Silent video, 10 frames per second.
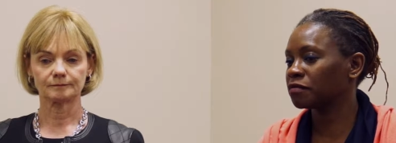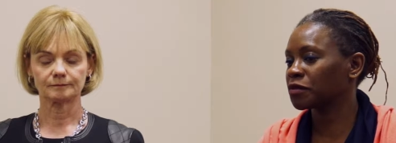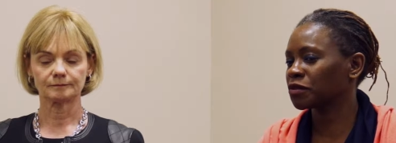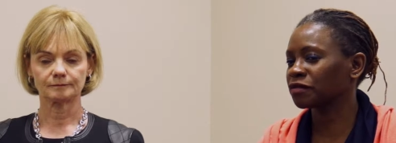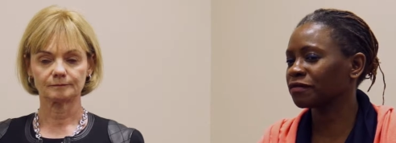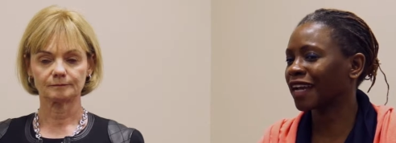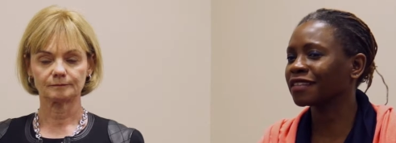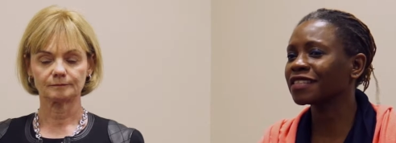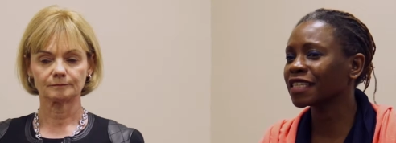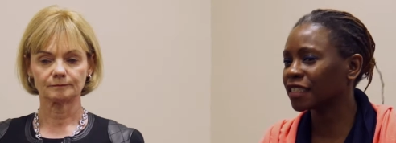Speaker 1: sort of
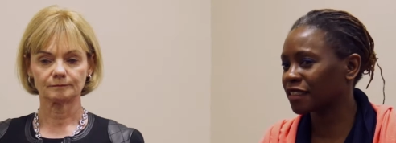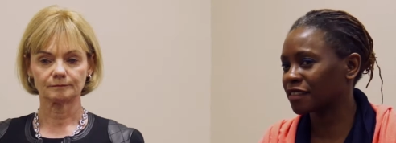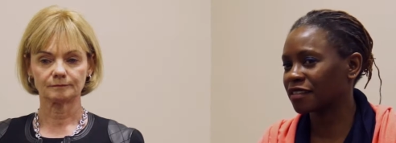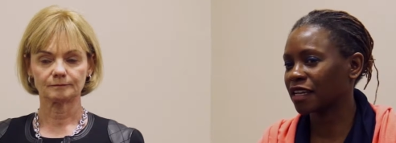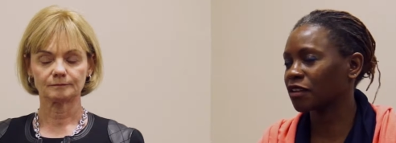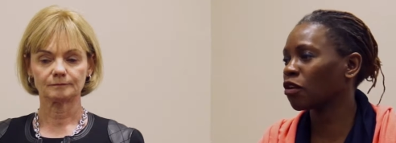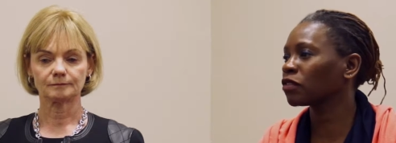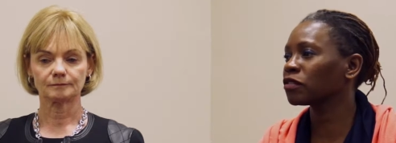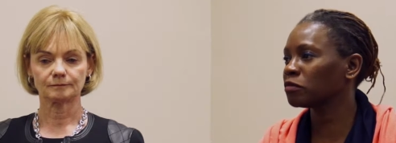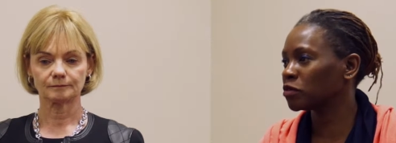ideas and
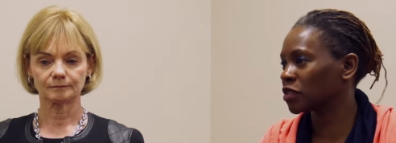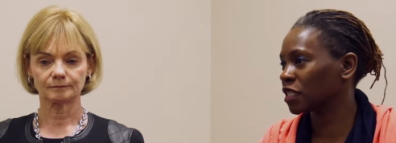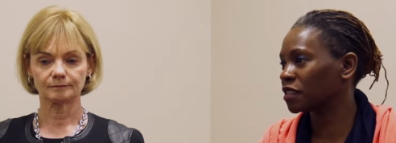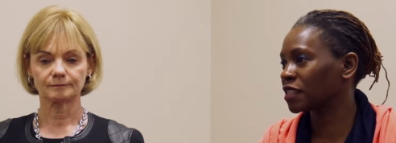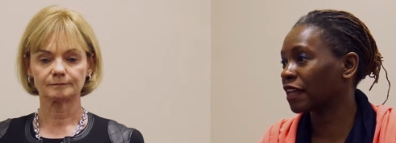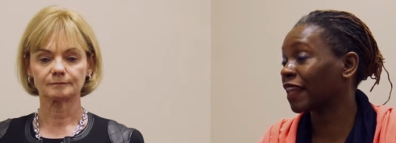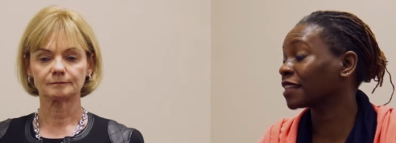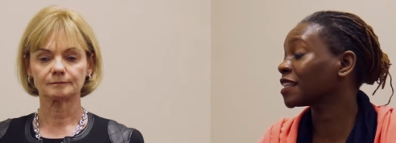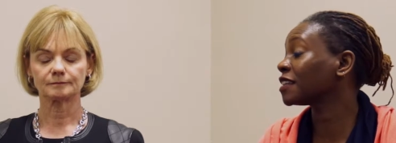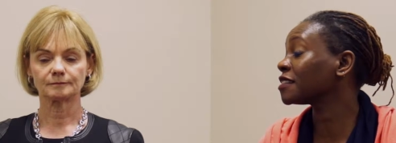contributions, and
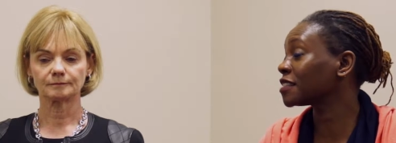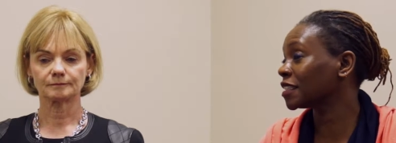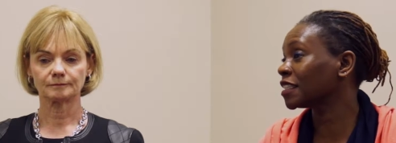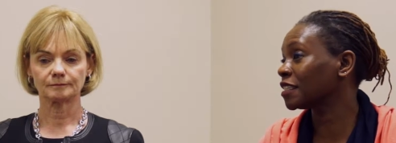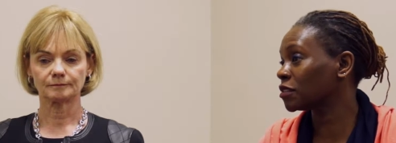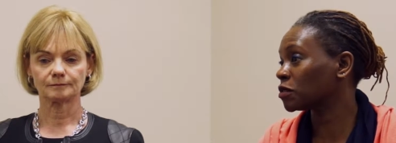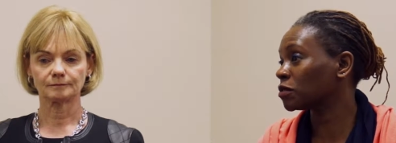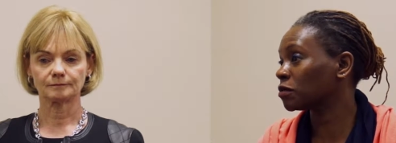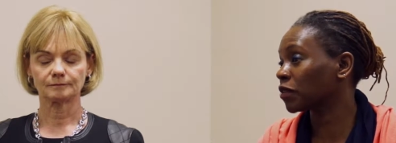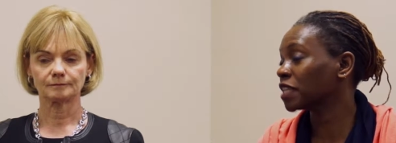that tends to lead
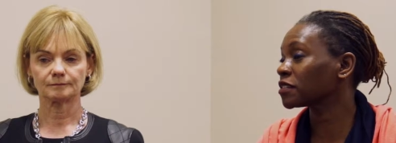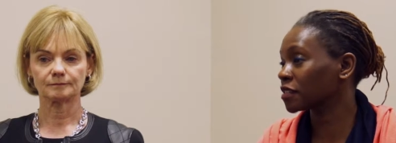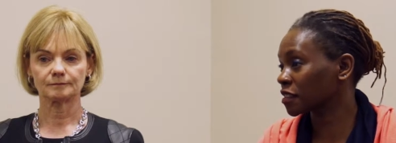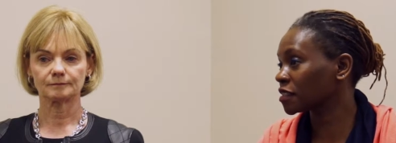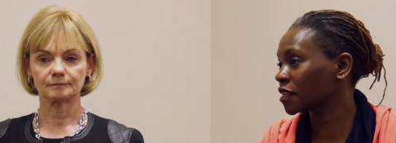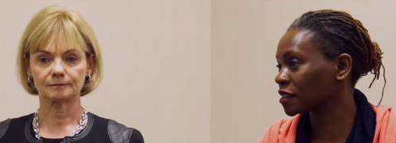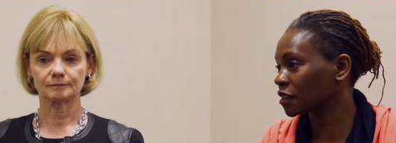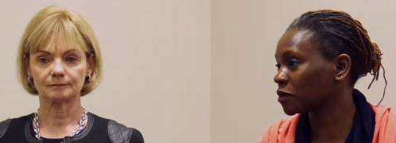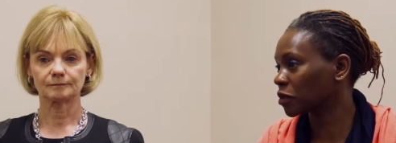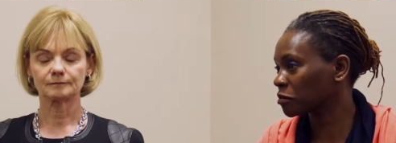to greater success
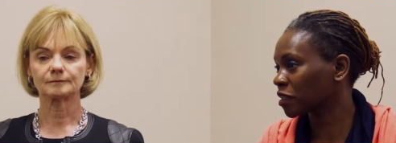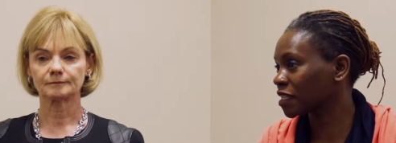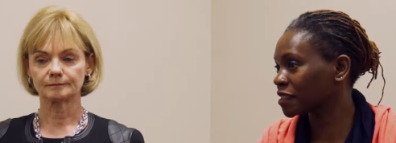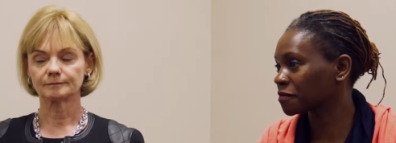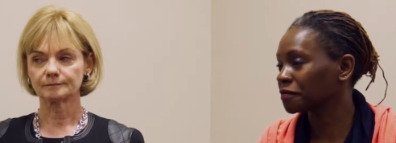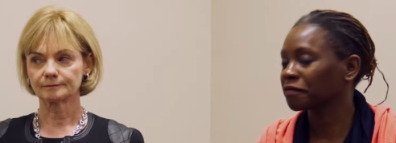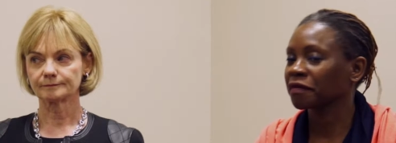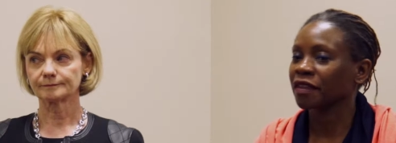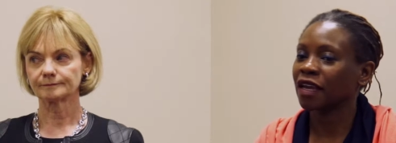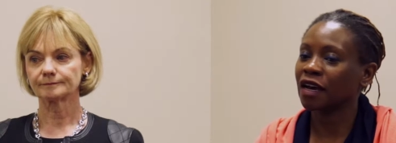in the workplace.
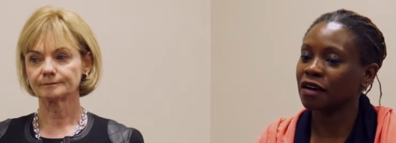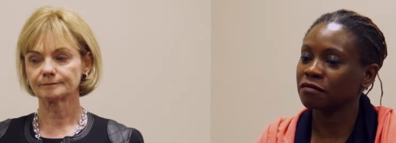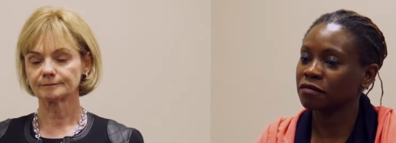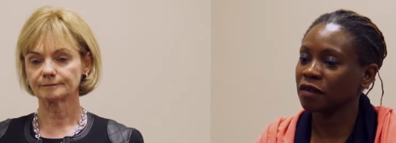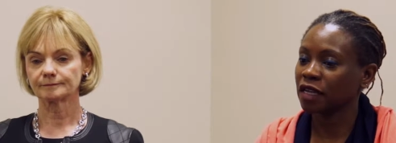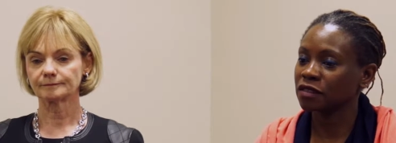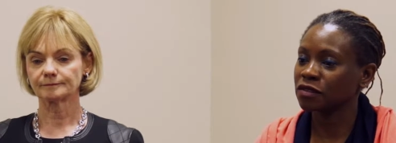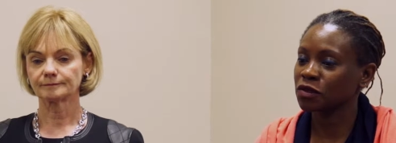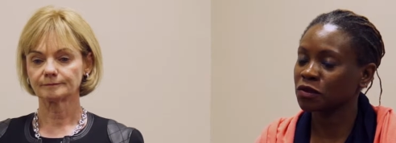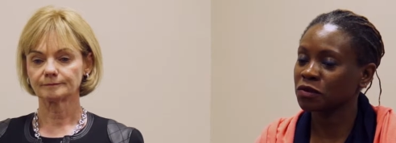And
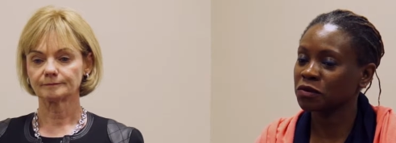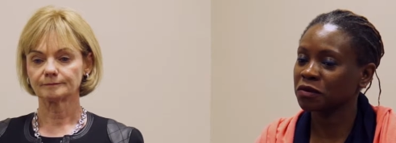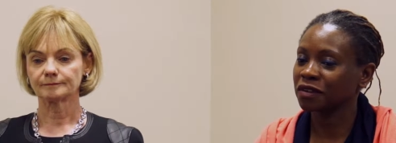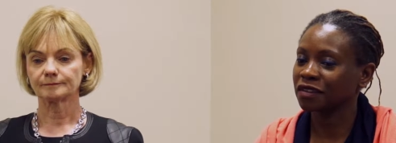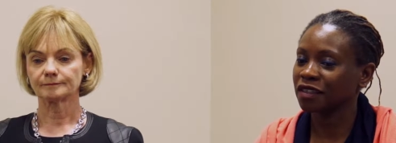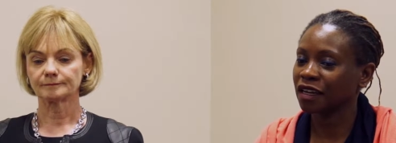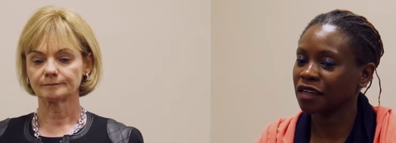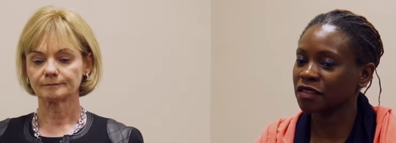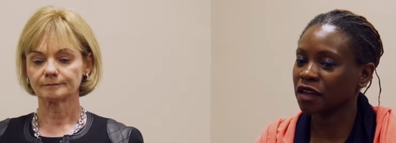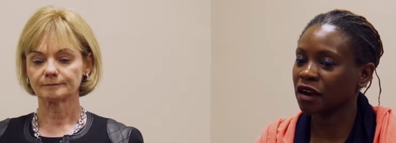so
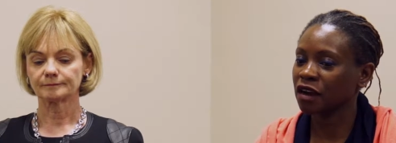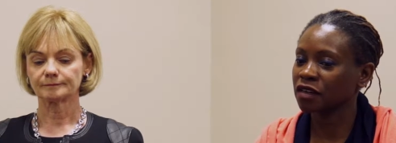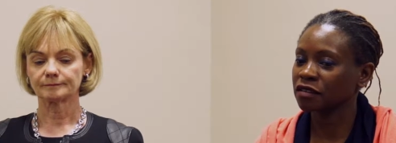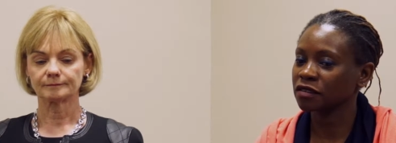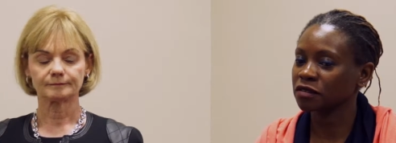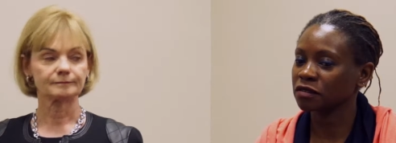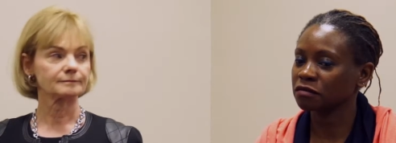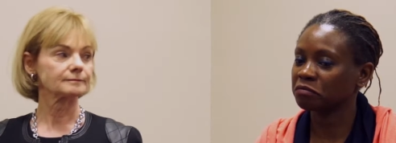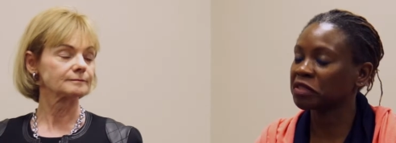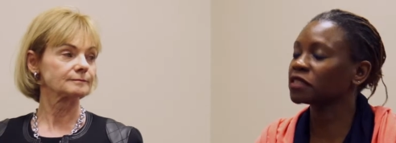there are
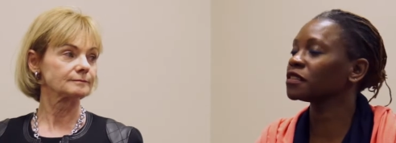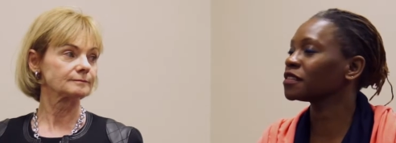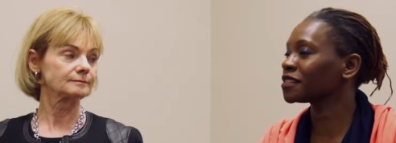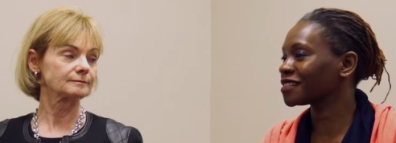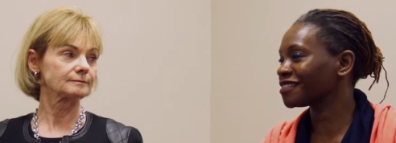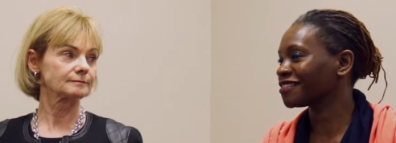business